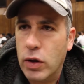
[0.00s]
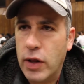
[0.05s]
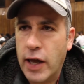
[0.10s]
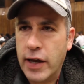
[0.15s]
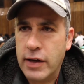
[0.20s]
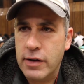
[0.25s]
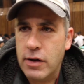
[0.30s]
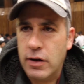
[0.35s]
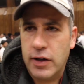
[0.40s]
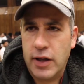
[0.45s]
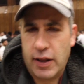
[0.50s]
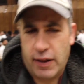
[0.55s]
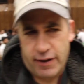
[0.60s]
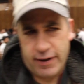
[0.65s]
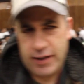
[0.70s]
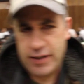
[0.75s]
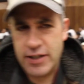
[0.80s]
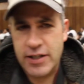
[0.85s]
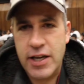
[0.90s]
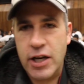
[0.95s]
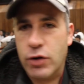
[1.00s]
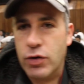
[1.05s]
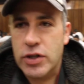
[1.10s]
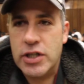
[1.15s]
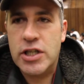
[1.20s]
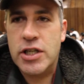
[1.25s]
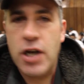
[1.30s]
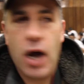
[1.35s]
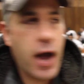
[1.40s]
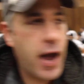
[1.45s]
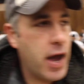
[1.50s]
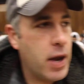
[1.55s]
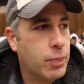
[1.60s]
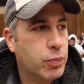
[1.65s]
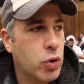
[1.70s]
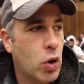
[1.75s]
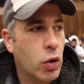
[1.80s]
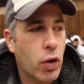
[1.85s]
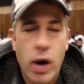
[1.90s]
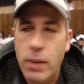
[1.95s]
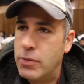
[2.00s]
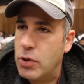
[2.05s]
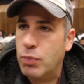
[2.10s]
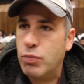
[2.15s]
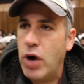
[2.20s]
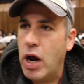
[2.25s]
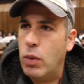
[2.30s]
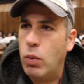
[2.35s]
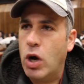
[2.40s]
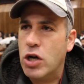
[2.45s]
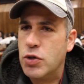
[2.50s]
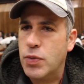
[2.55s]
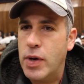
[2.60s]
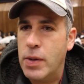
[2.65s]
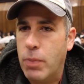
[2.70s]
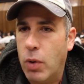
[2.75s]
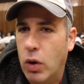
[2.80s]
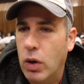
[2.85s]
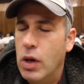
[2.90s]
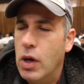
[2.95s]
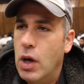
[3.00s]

like like a secret CIA program to brainwash people.